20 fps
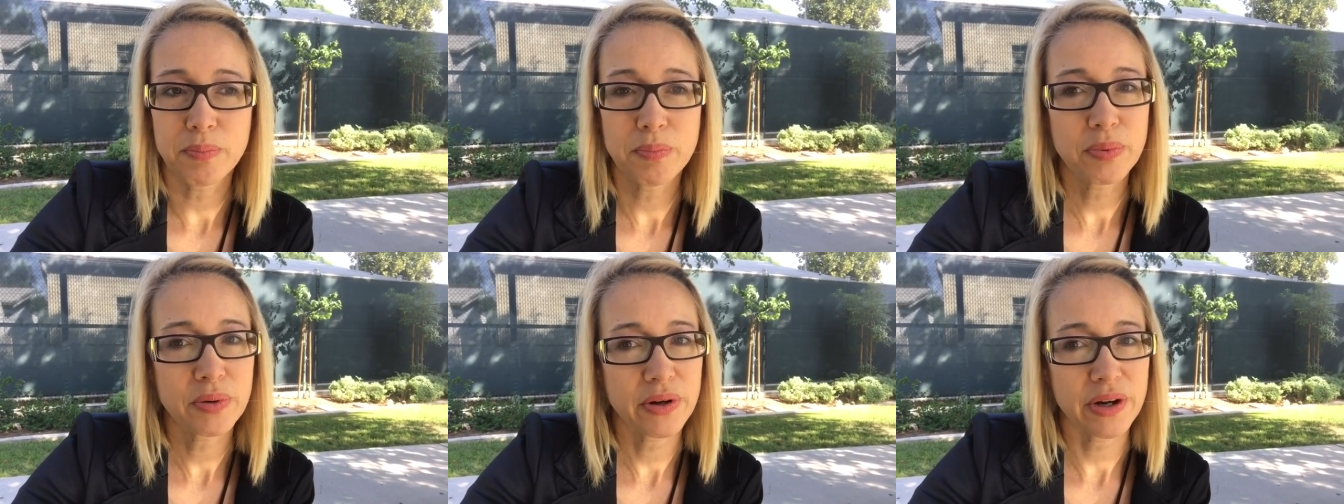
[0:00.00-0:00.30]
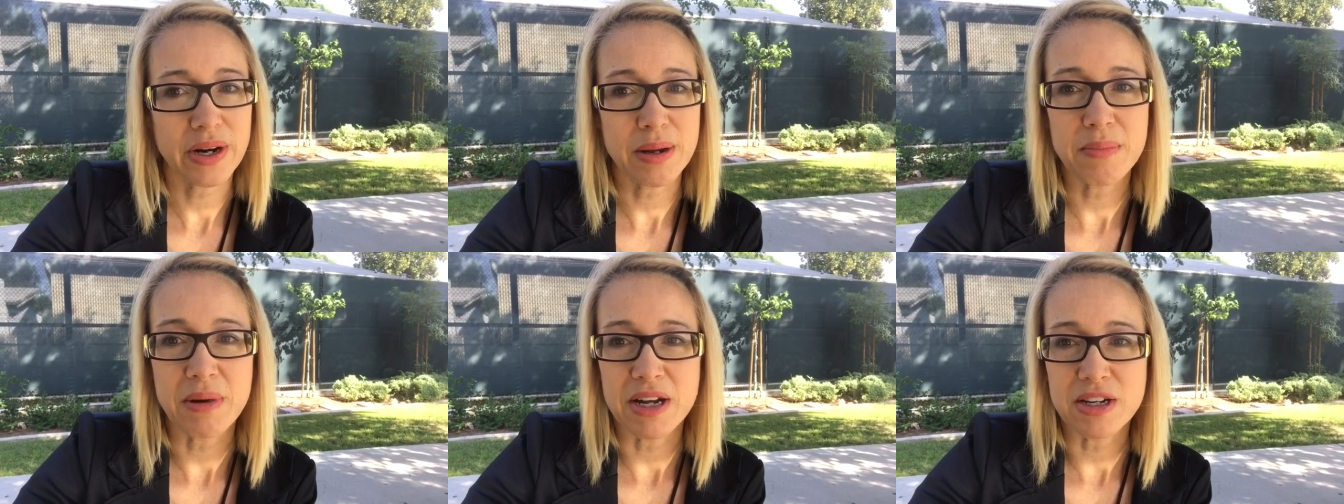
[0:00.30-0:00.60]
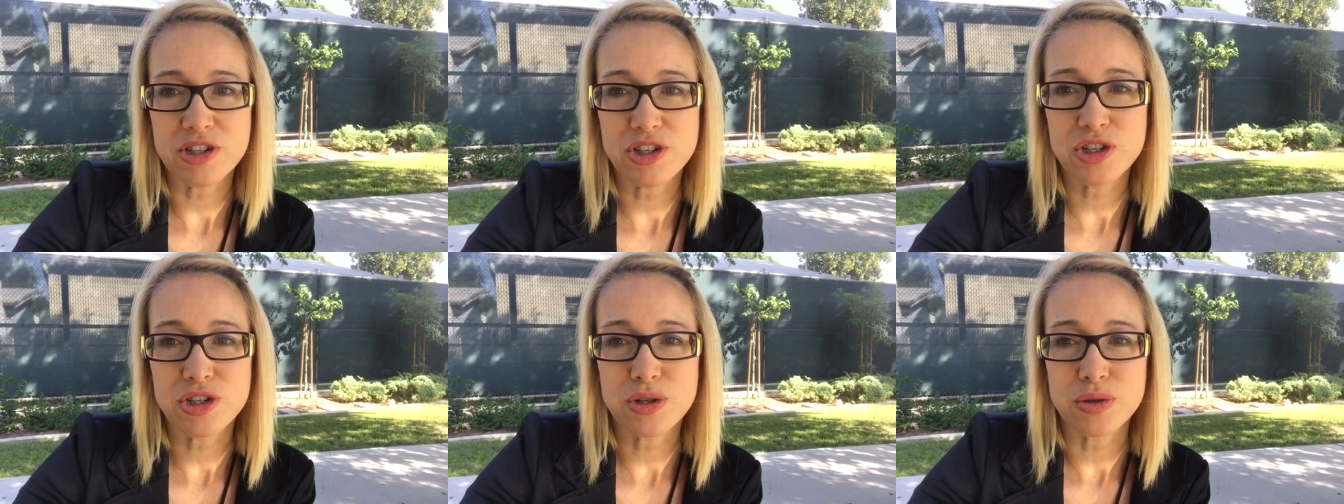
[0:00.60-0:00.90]
pretty
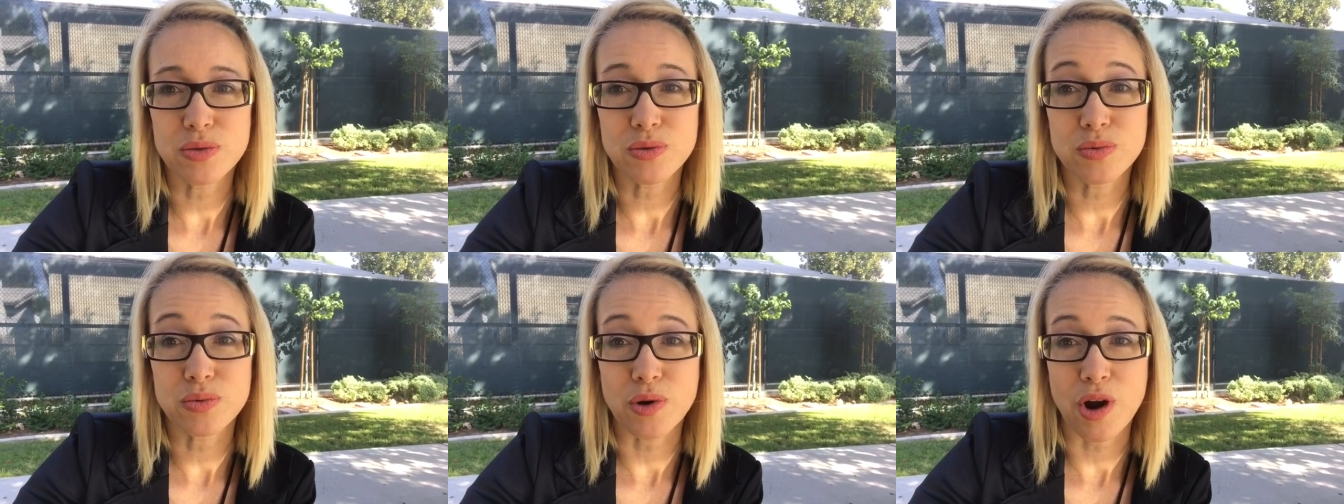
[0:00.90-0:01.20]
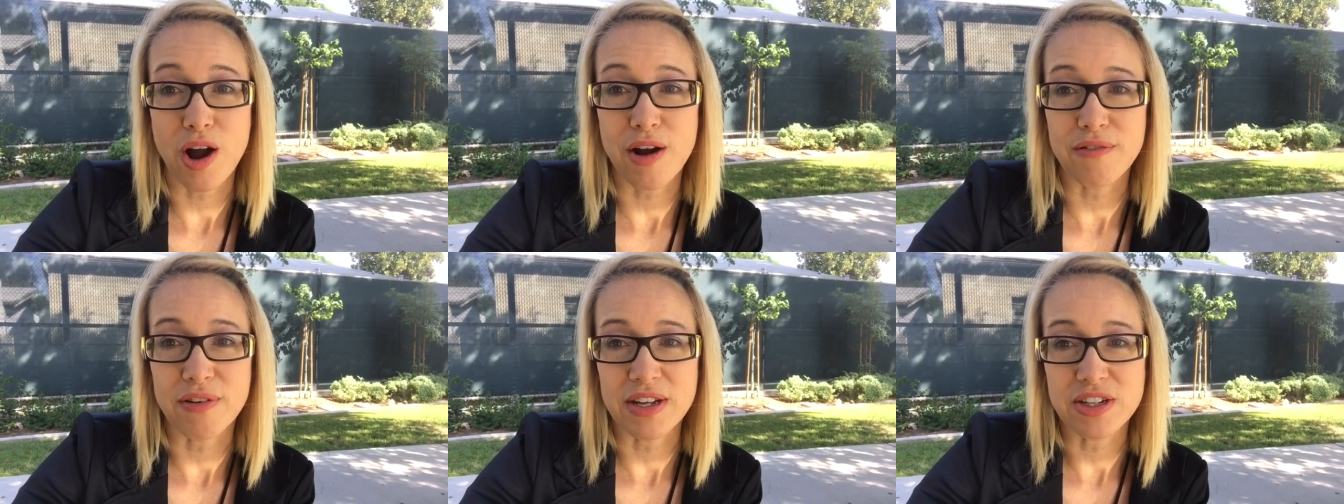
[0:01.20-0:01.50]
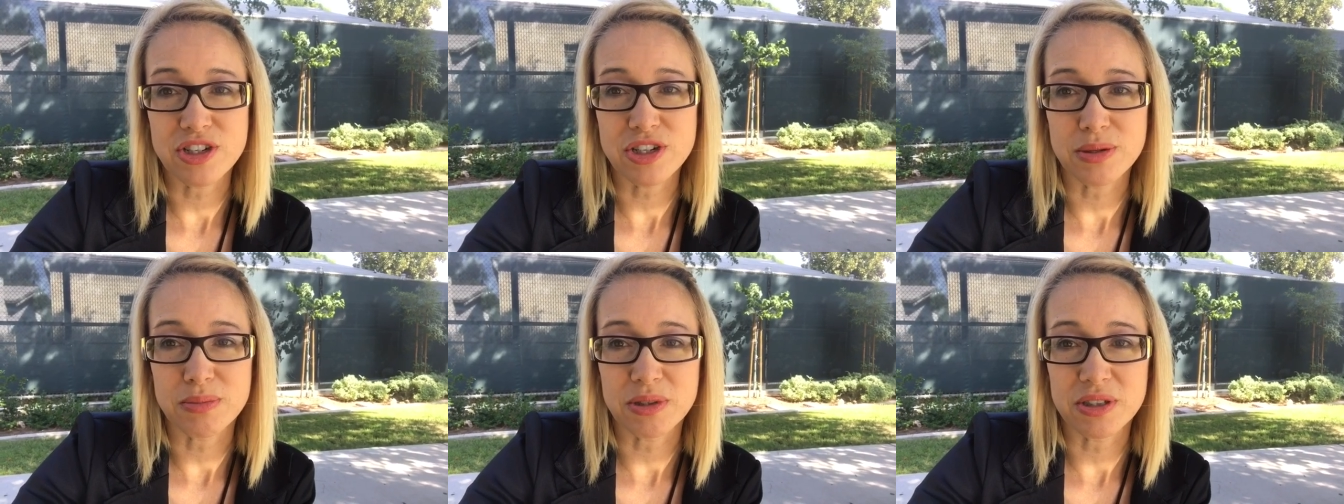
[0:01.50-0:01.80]
much to raw
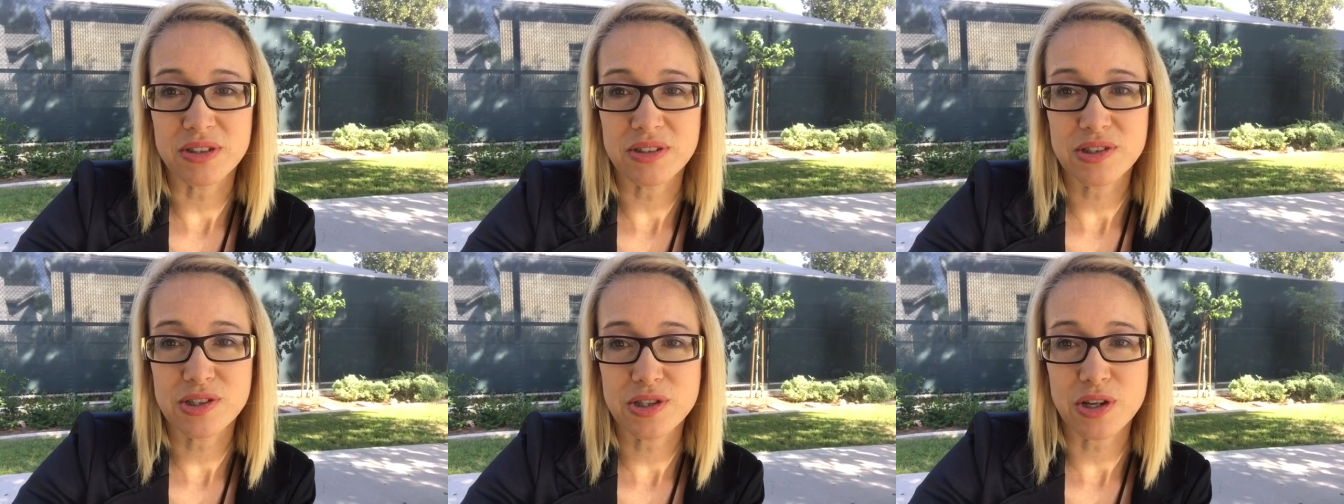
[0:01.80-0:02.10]
vegetables.